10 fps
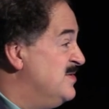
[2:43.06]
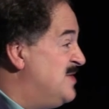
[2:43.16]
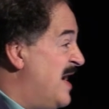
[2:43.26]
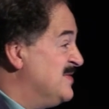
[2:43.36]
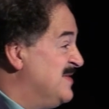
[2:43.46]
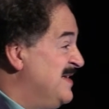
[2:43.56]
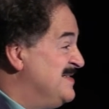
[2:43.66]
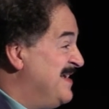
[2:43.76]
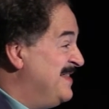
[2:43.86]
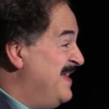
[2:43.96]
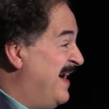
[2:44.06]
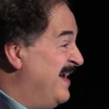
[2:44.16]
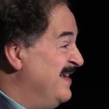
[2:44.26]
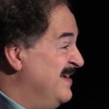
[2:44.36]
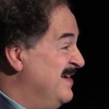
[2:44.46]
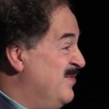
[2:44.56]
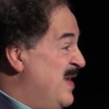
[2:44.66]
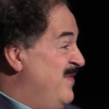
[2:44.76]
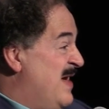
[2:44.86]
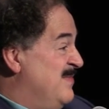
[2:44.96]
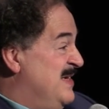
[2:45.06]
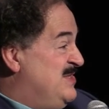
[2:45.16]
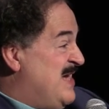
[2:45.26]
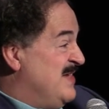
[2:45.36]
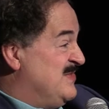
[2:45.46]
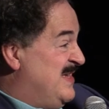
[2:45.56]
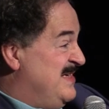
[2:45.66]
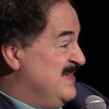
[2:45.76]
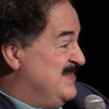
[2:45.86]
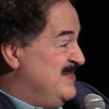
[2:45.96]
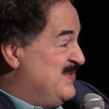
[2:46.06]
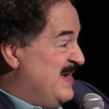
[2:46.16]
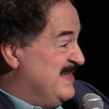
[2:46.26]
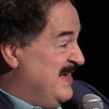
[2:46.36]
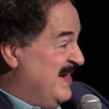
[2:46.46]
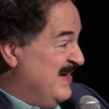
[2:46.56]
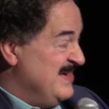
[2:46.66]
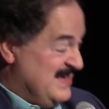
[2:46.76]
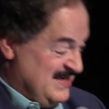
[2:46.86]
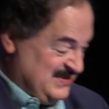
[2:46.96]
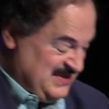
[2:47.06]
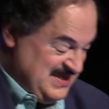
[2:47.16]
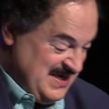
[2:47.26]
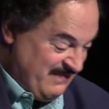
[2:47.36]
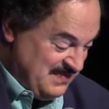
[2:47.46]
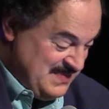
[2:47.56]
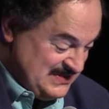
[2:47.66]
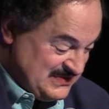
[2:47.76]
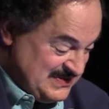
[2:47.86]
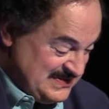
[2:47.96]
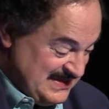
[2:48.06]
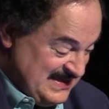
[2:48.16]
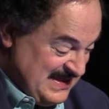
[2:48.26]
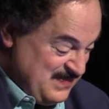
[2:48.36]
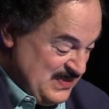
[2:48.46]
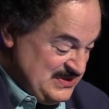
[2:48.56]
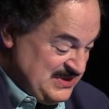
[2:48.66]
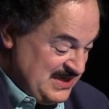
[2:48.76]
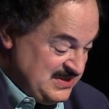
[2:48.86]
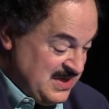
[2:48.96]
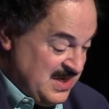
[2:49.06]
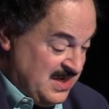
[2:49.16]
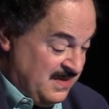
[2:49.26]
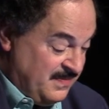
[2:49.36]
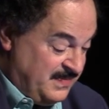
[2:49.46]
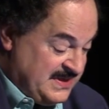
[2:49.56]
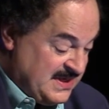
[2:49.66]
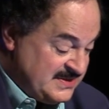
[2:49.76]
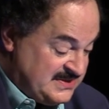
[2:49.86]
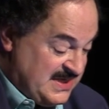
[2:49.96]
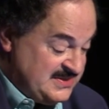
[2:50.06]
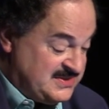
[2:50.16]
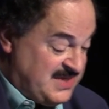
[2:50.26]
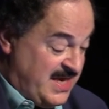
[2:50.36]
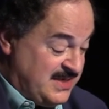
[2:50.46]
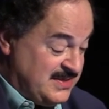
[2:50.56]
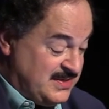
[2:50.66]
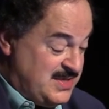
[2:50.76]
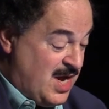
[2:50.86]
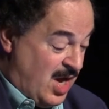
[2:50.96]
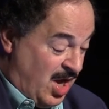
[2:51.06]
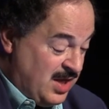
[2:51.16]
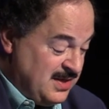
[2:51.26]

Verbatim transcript: Chastity said that. Wave at me, Chastity. She's right there. She never misses. Appreciate you. Because he's Satan. Duh.